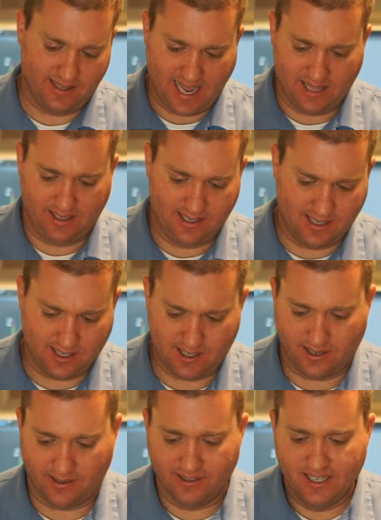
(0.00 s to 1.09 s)
And that leads
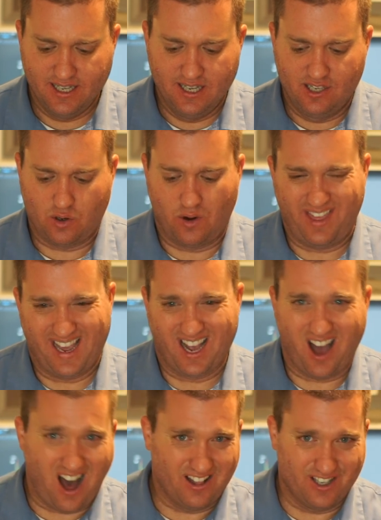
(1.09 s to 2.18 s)
into sort of the
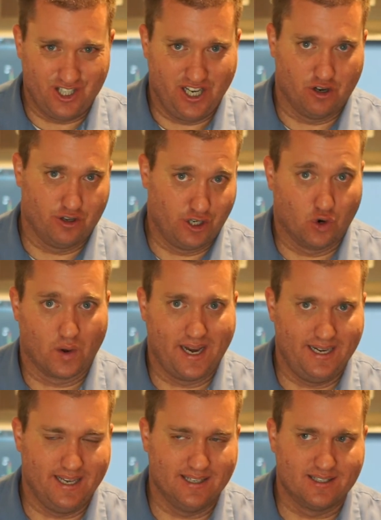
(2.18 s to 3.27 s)
ecology or the
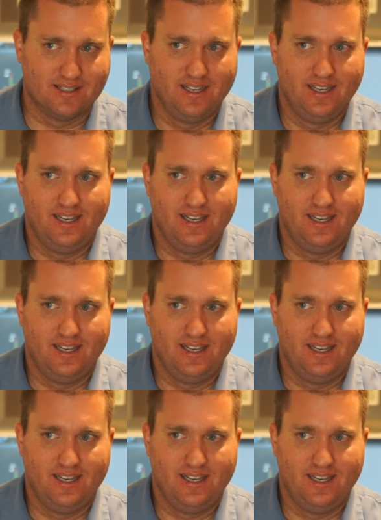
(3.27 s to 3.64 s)
greenness.